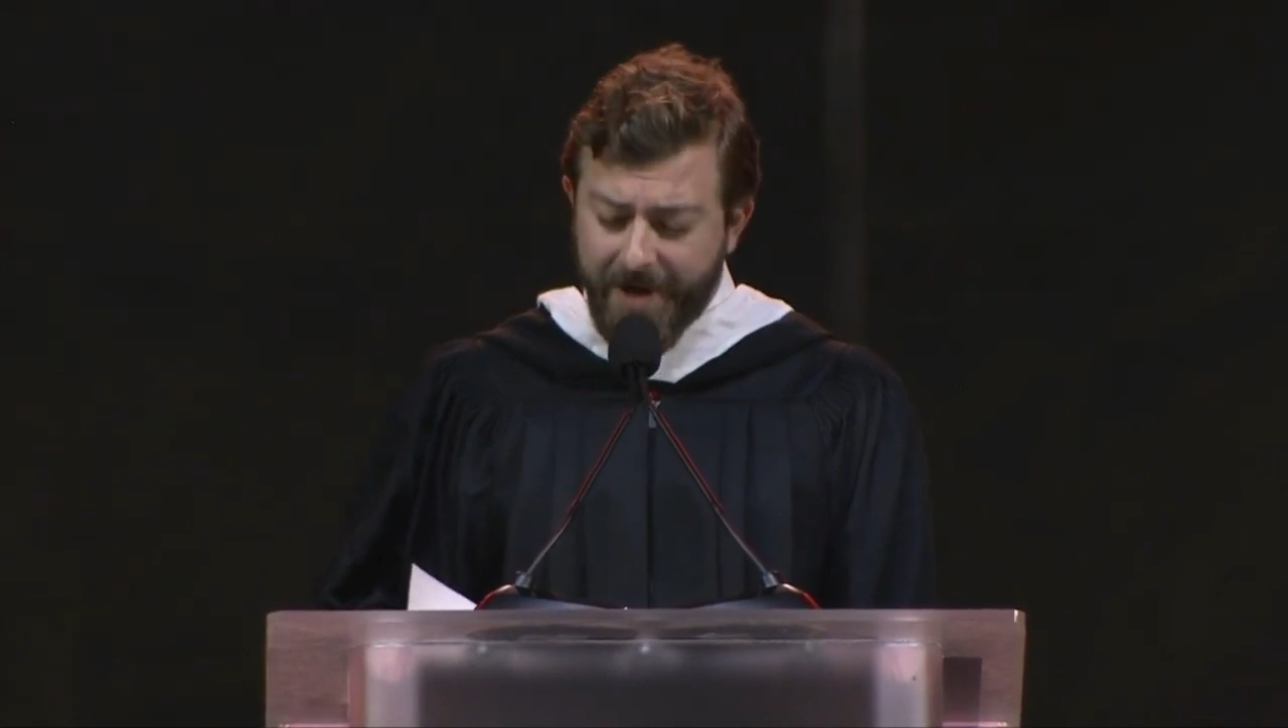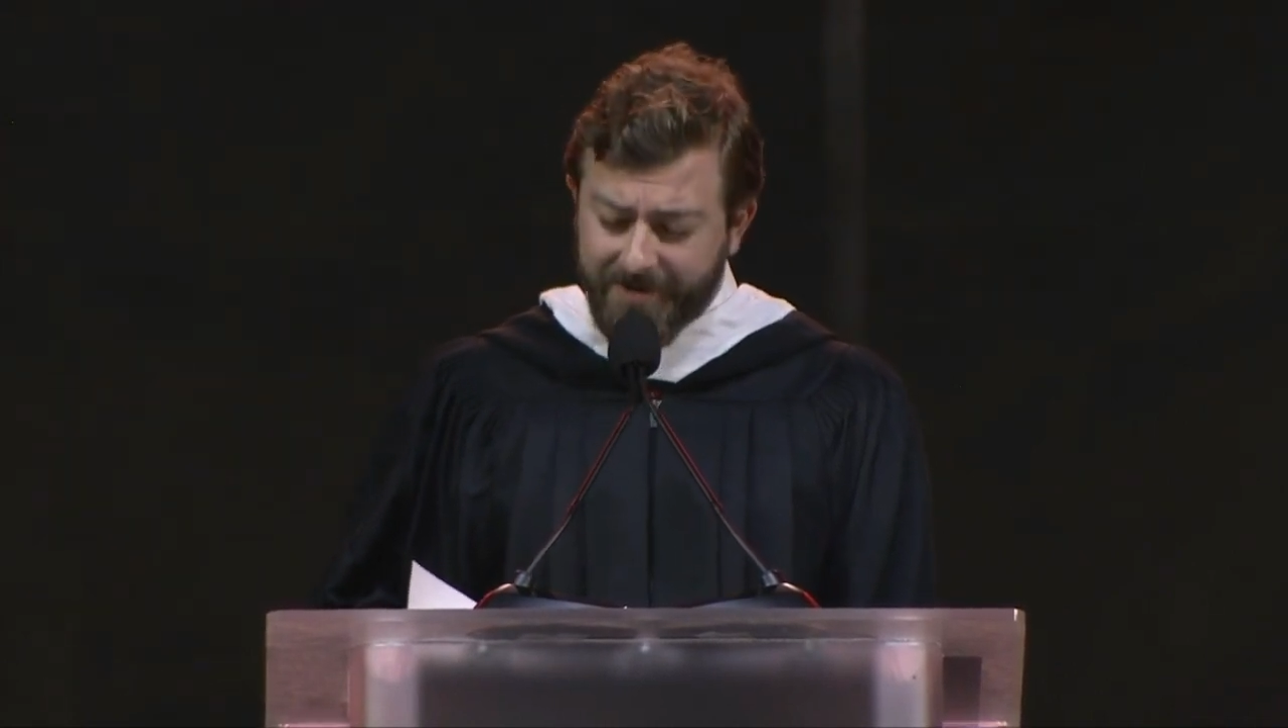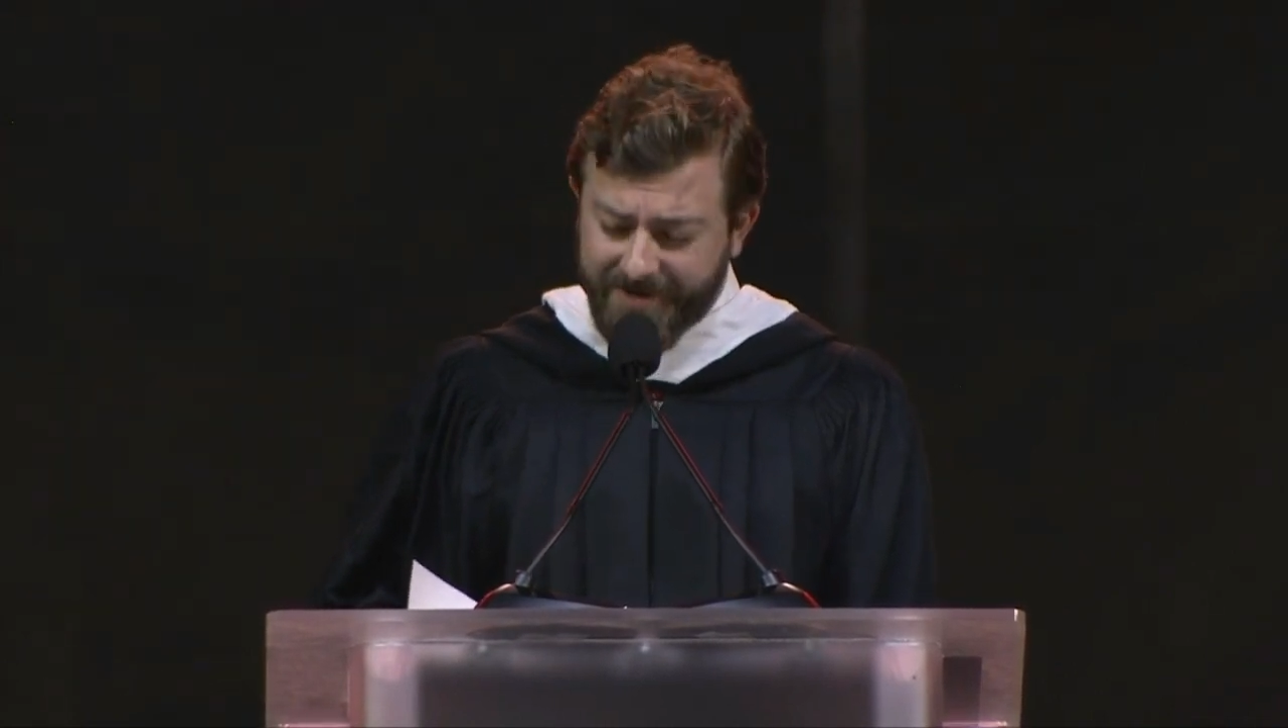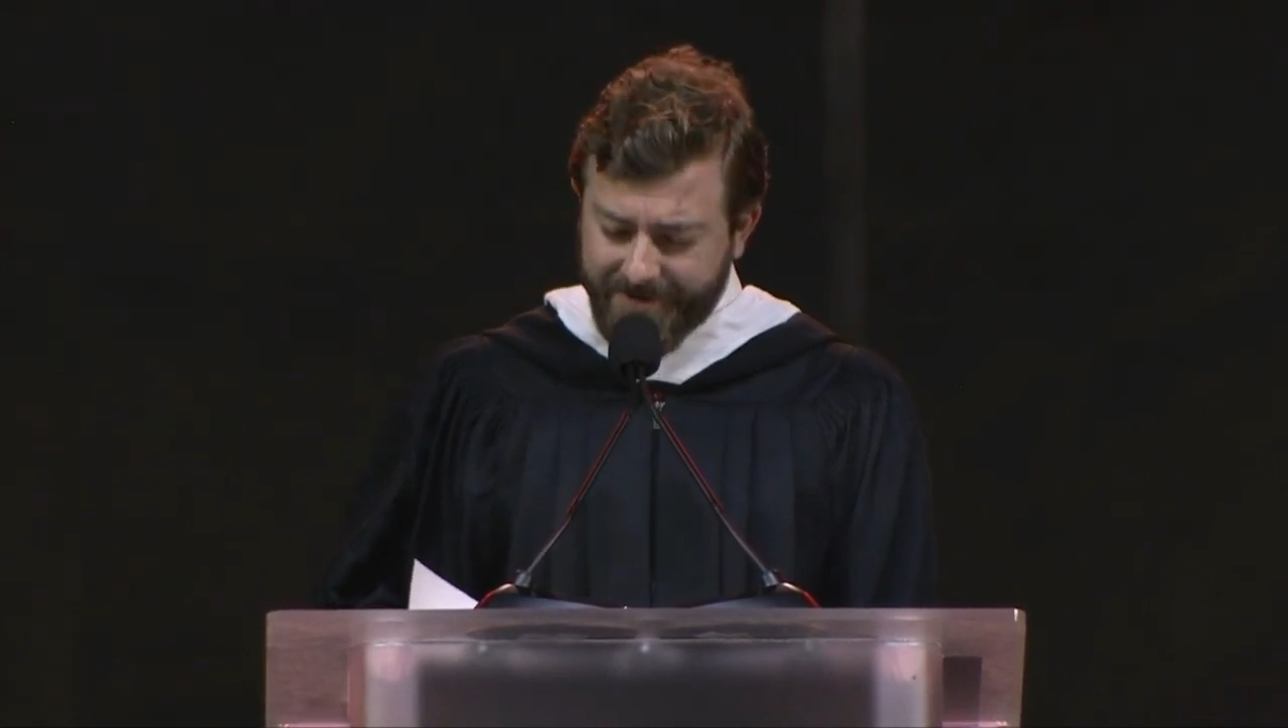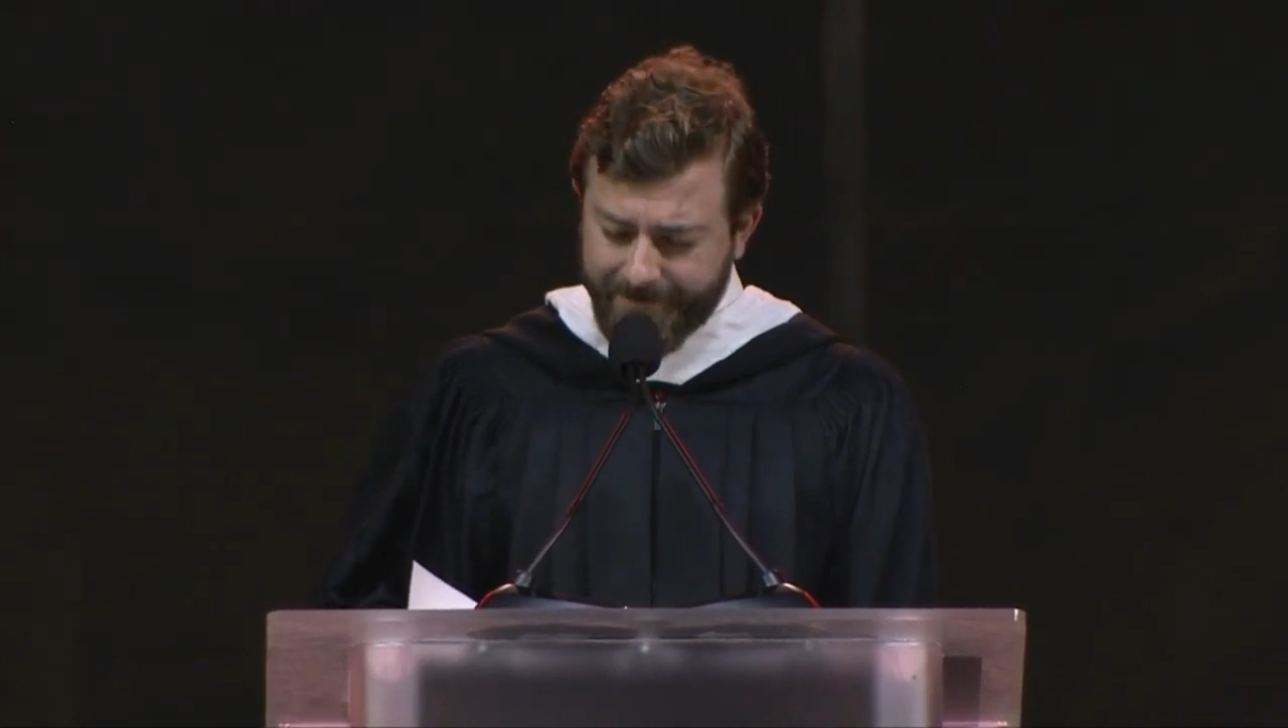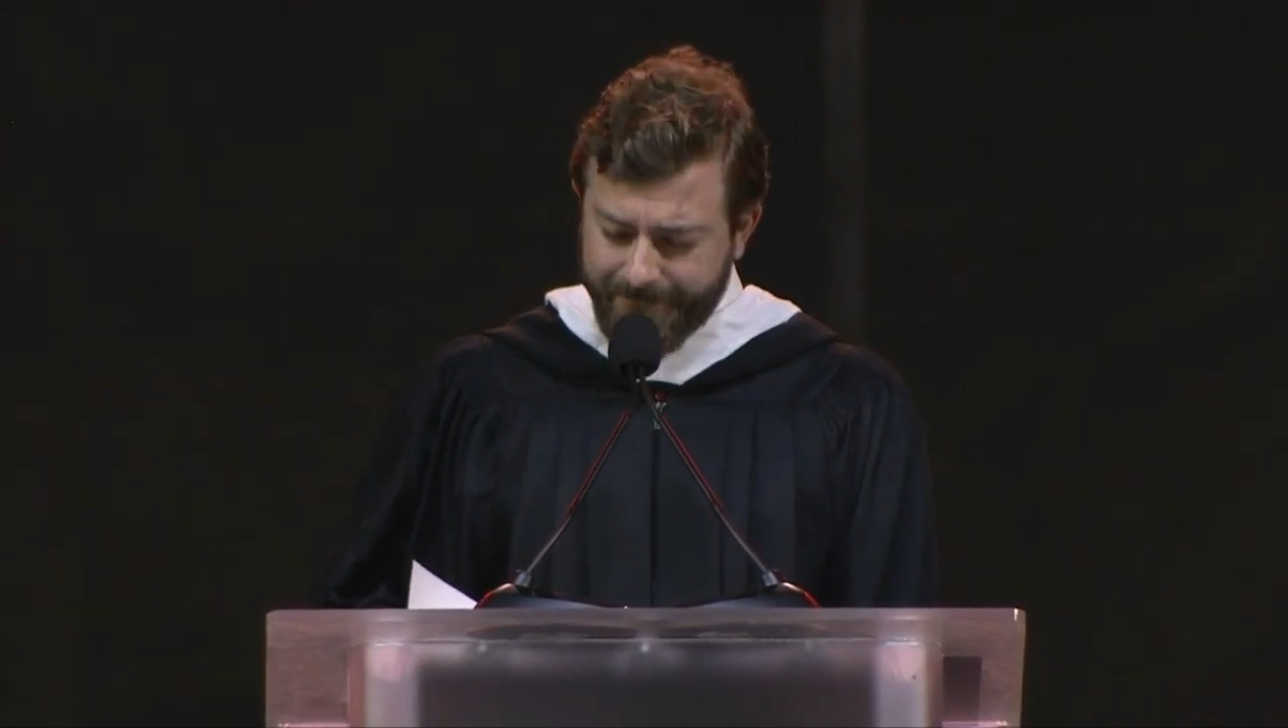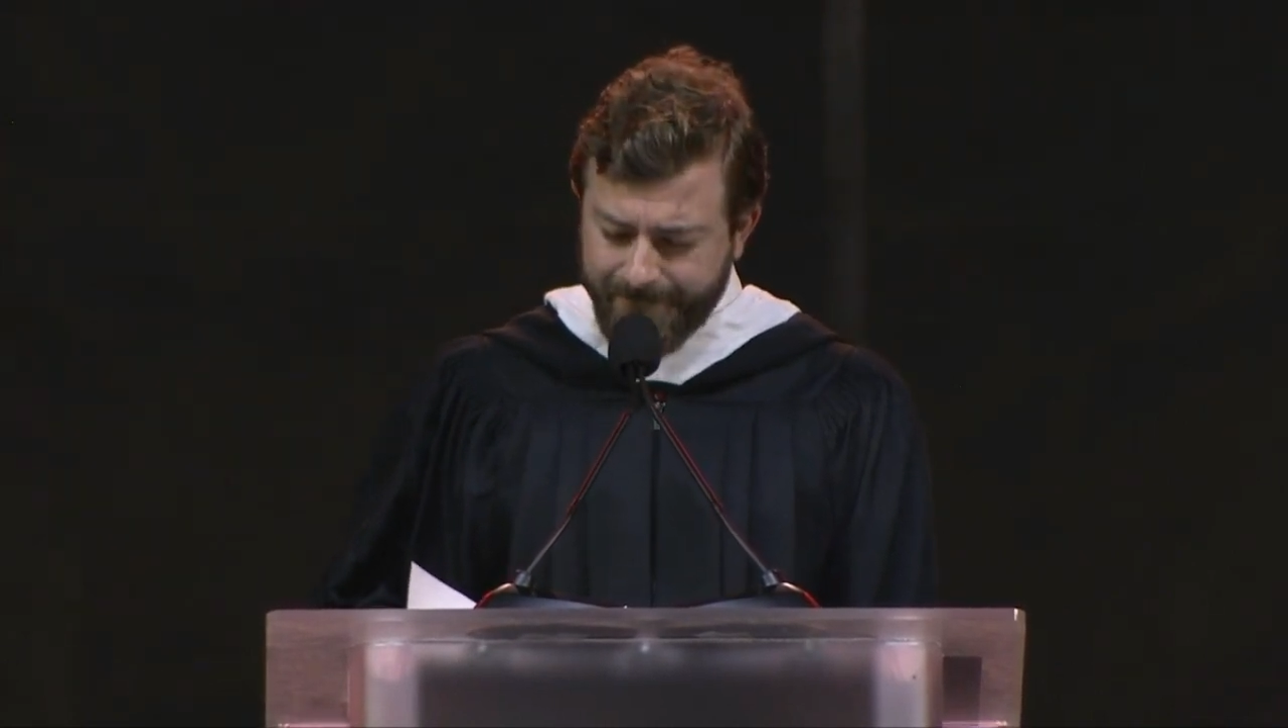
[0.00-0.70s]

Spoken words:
else.